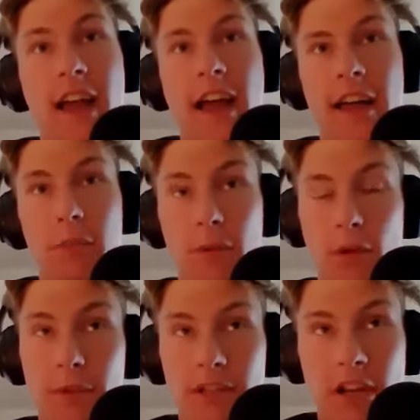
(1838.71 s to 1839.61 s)
And we won't
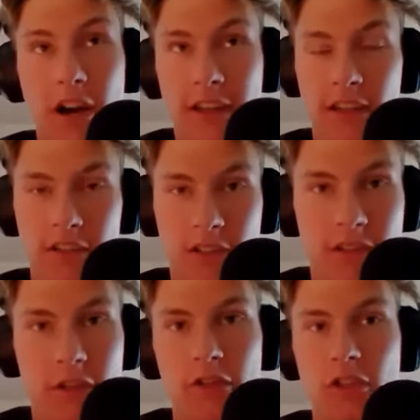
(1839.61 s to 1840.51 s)
be talking to just
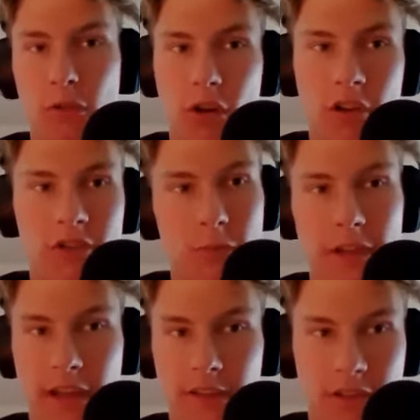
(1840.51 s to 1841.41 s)
you two. We'll also
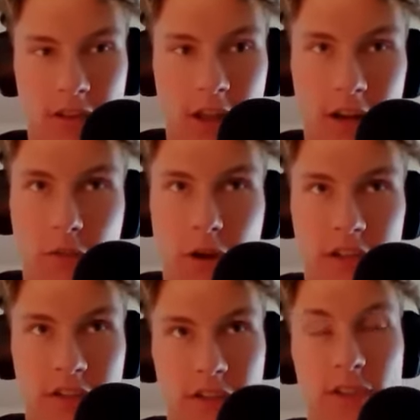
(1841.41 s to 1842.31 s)
be answering a lot of
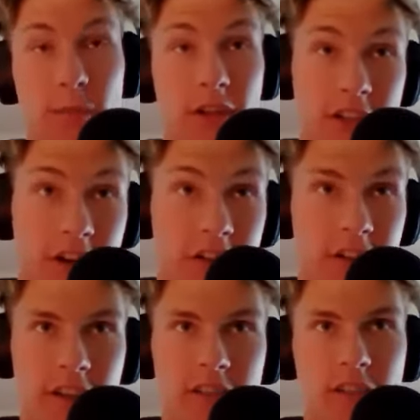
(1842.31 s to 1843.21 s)
questions from our younger
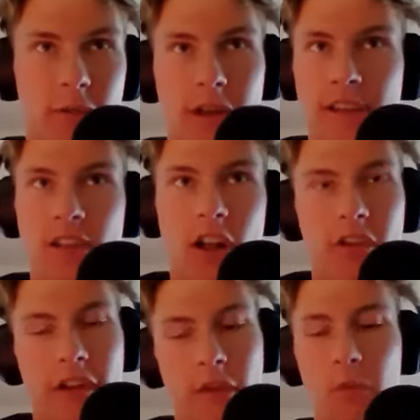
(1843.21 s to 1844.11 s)
listener base all
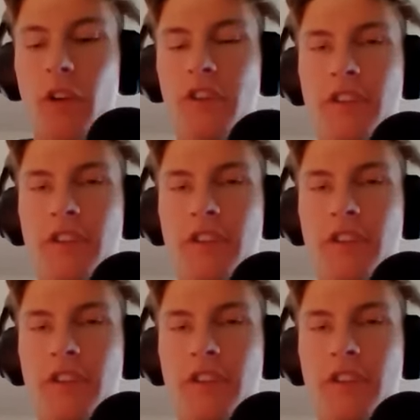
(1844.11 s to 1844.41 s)
around the world.